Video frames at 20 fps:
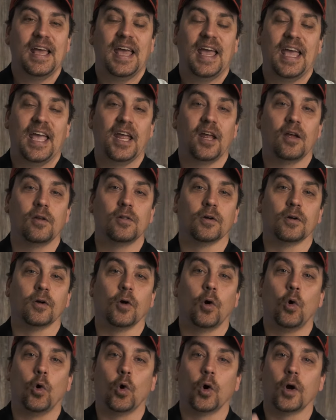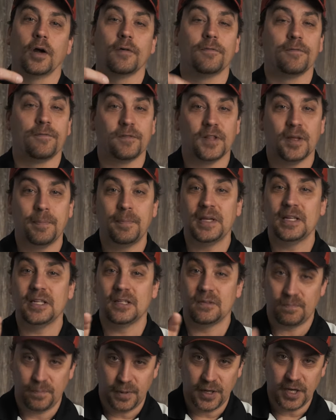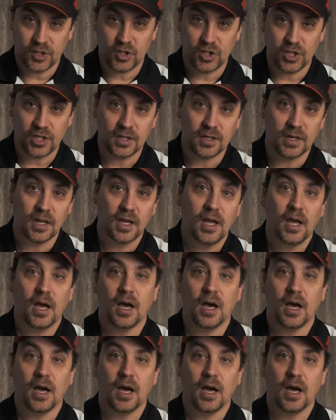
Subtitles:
angler or flipping and pitching